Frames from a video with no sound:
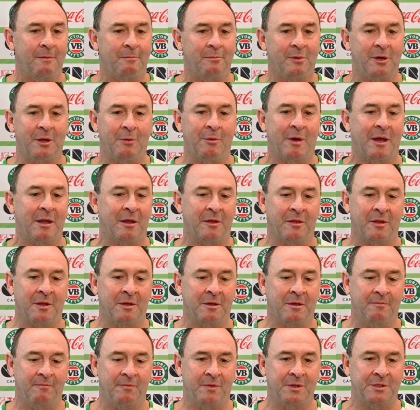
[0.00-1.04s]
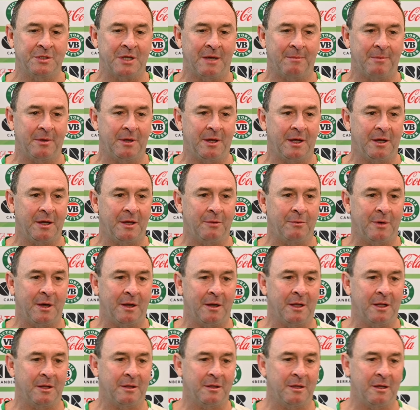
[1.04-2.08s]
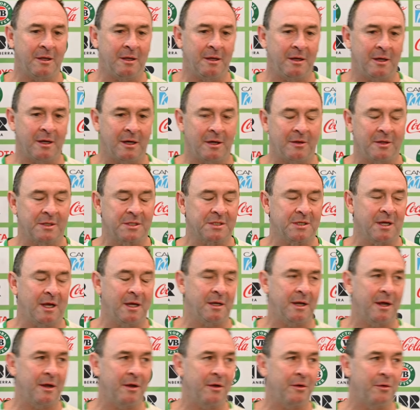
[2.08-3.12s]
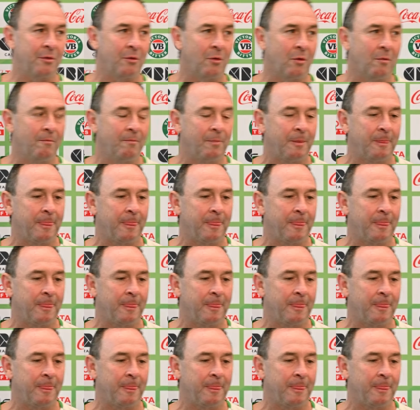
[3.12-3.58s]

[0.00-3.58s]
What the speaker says: But he won't let the jumper down, he won't let the stake down at all.